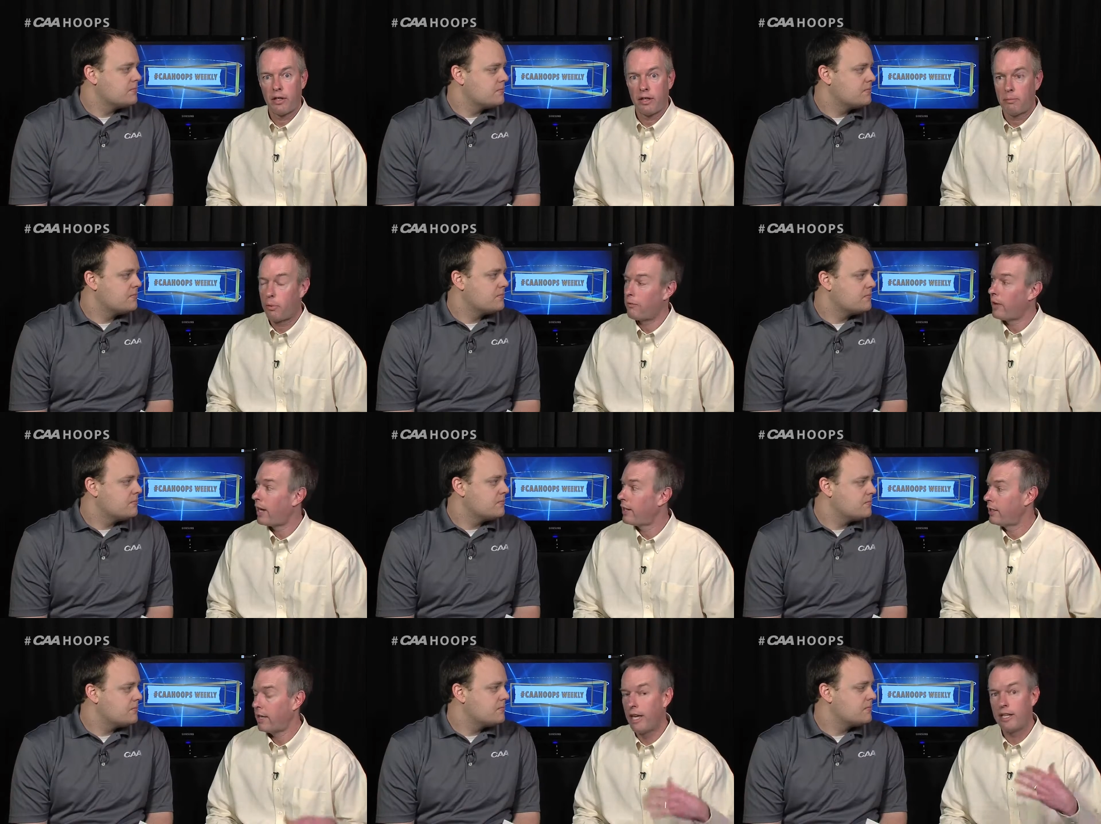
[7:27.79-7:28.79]
Speaker 1: And it
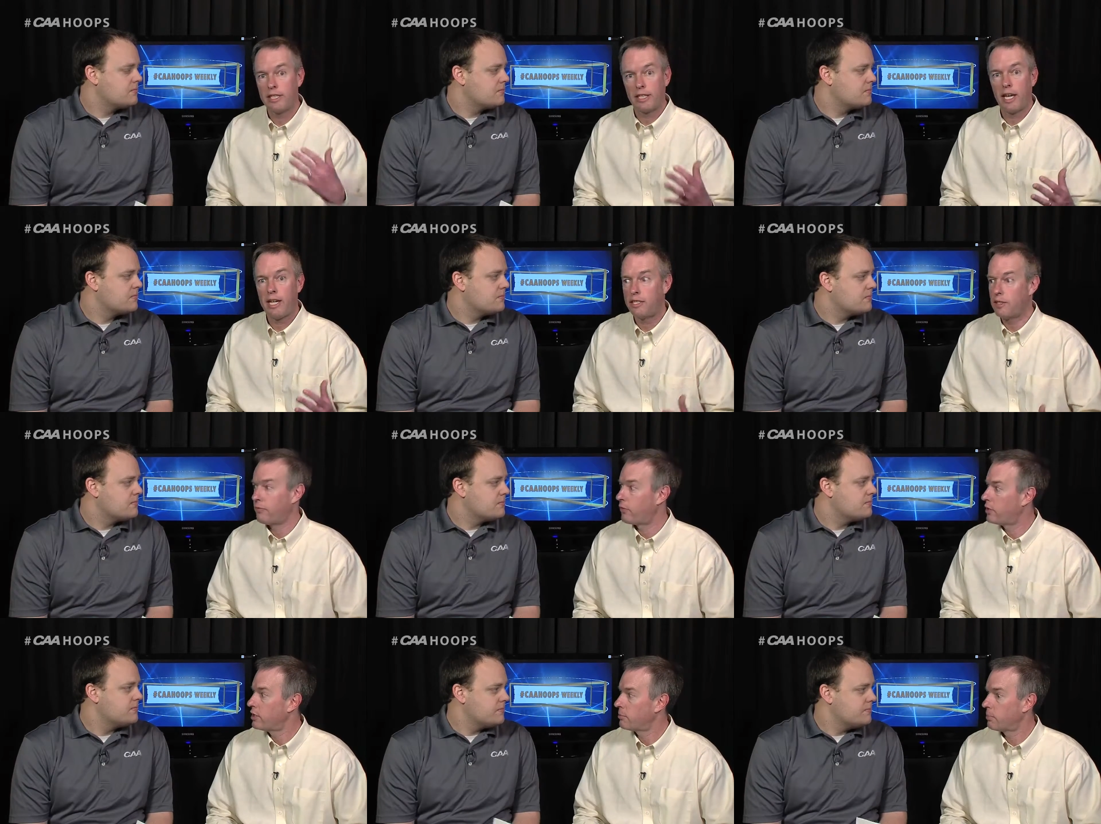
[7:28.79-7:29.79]
provided an education for
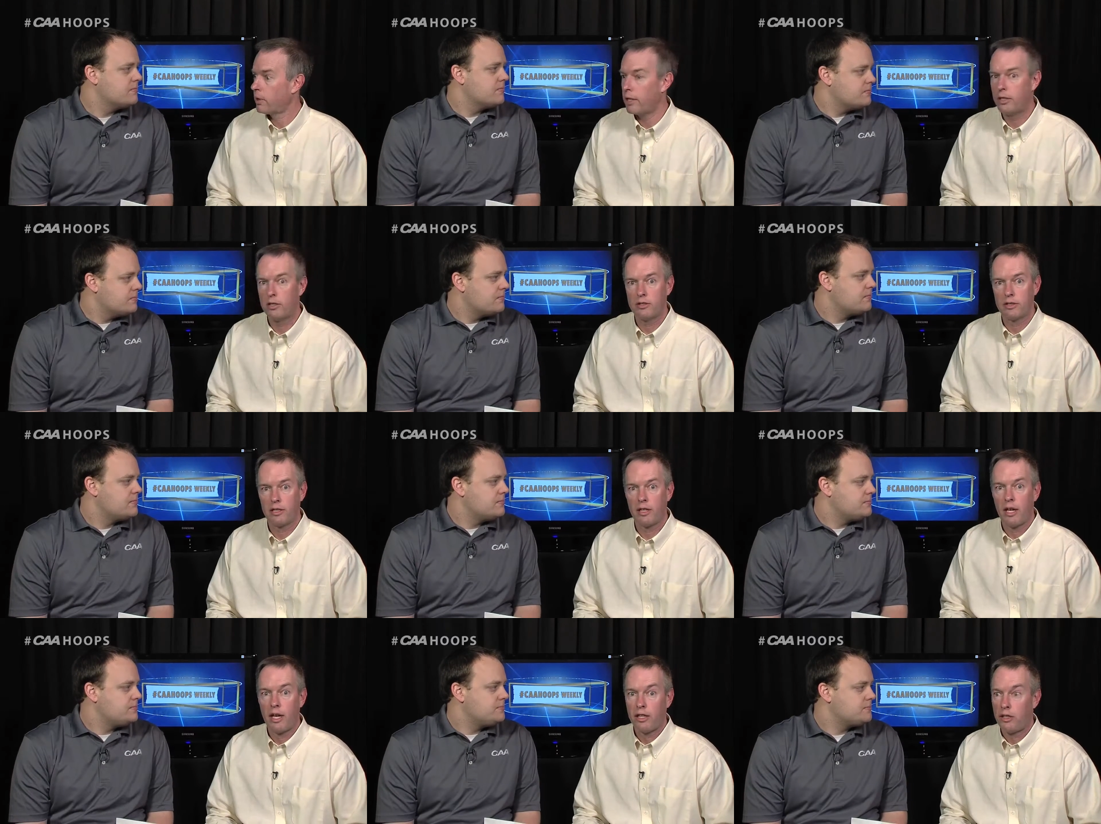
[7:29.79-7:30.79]
his players that
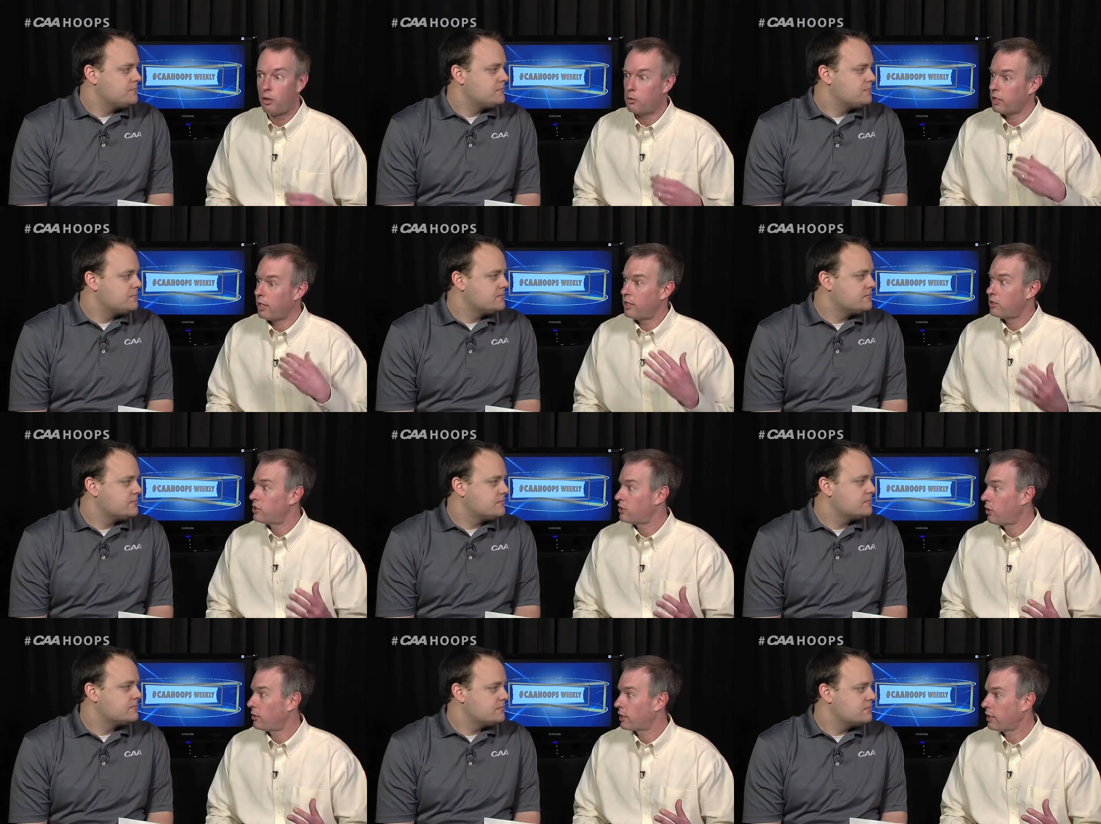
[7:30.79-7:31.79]
you don't get just
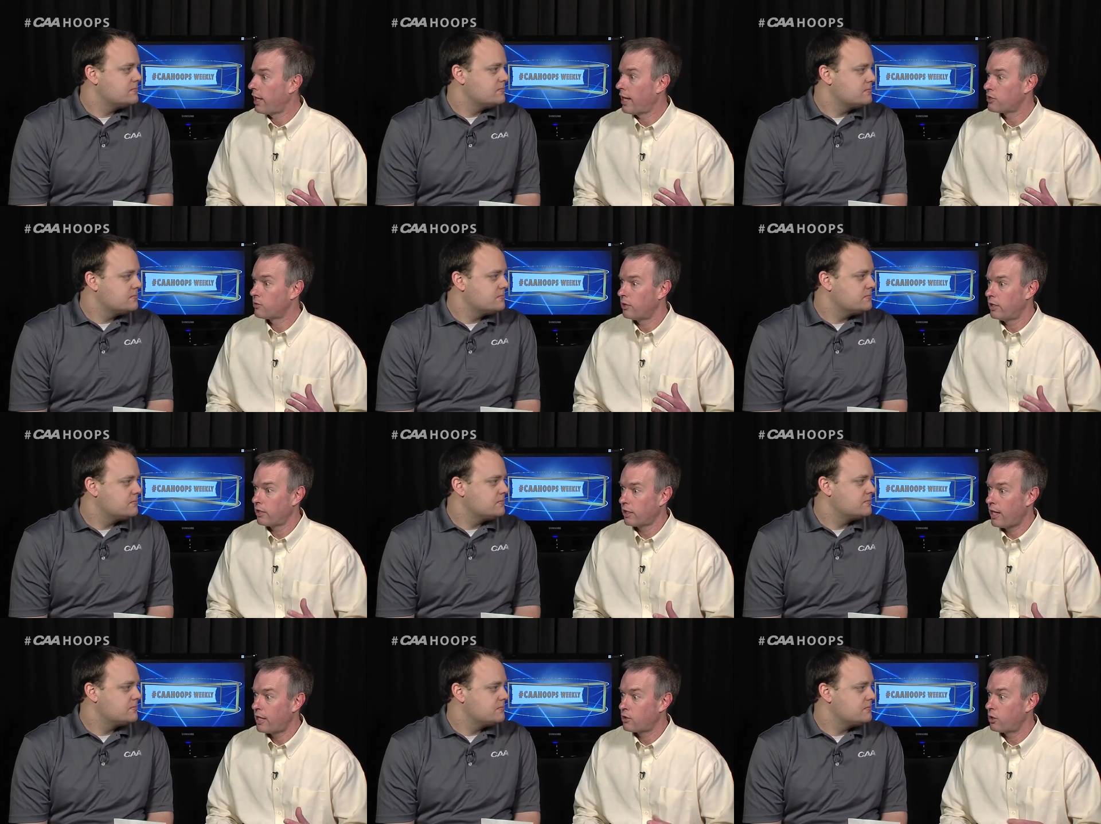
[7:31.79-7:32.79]
on the classroom, in the
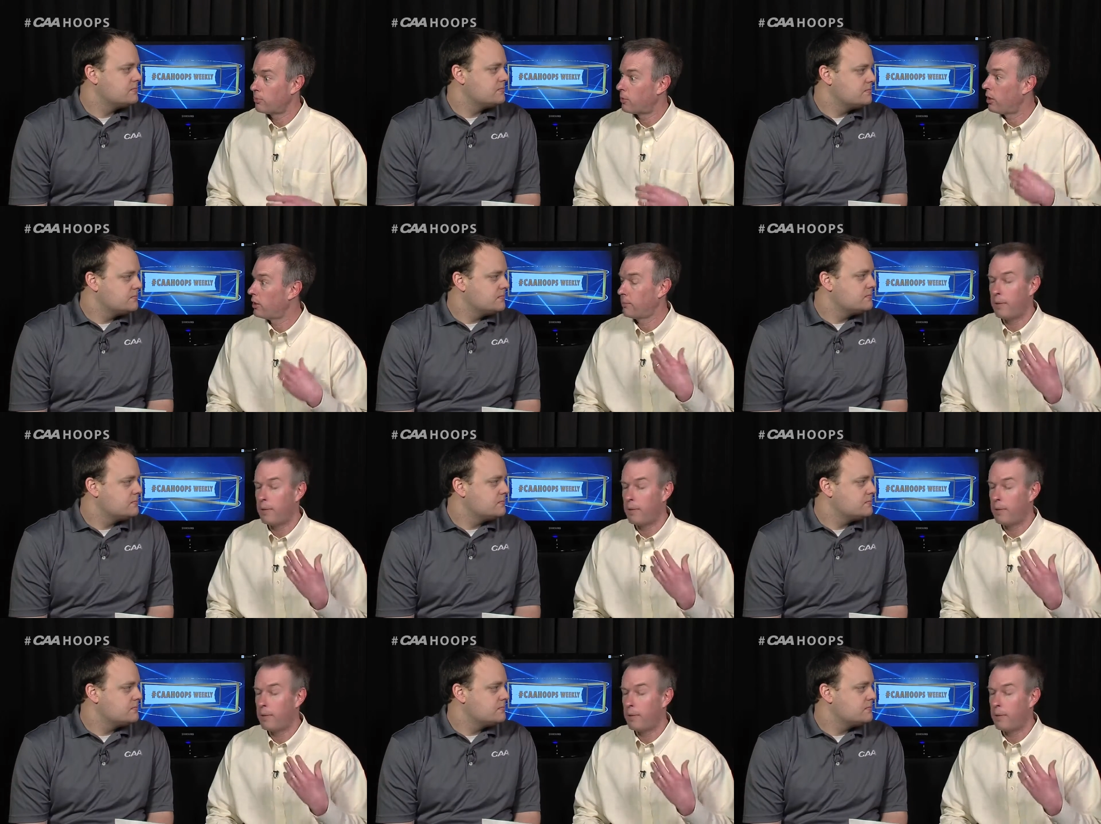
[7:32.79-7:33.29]
classroom or on